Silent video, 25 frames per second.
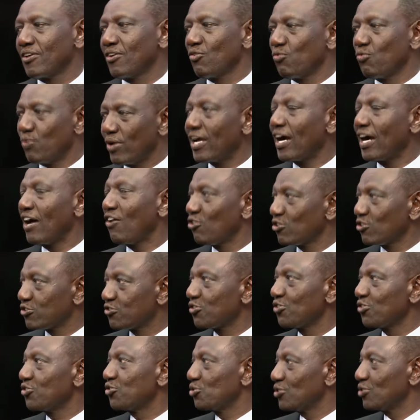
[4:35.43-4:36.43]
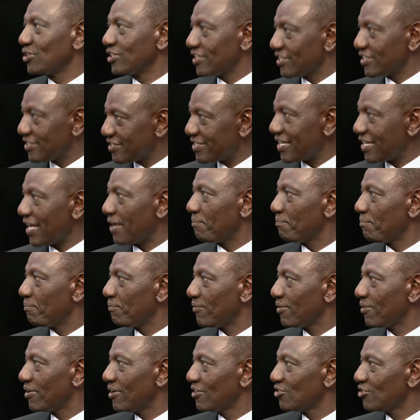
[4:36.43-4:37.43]
we are also doing the same
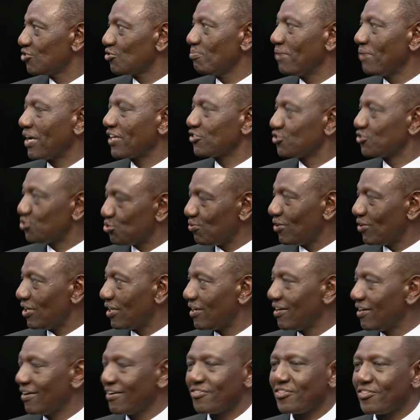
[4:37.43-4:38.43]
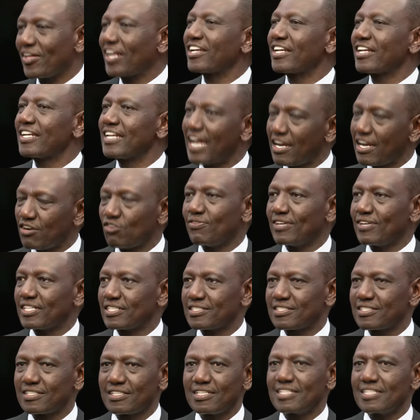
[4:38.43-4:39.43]
to make sure that none of
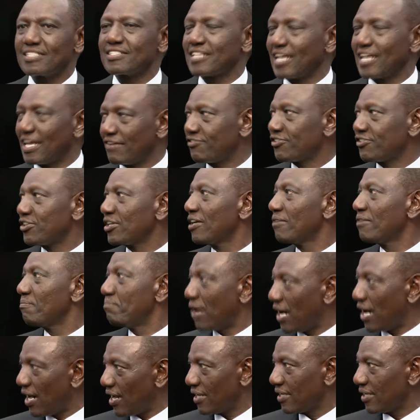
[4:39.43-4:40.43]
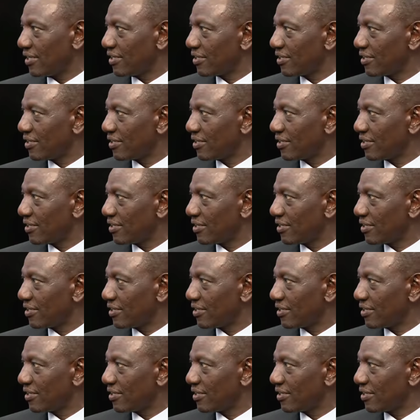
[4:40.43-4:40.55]
us is left behind.